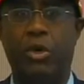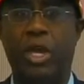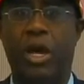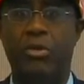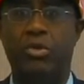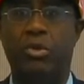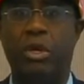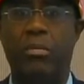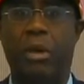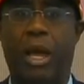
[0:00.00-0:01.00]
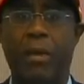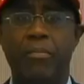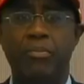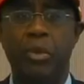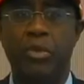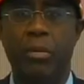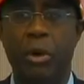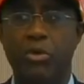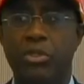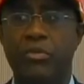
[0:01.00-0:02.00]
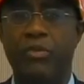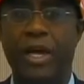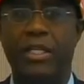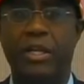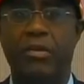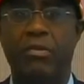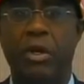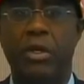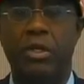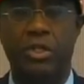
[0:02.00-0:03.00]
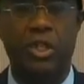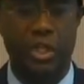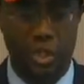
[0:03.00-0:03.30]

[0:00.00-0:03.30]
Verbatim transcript: They include calling for one five-year term for city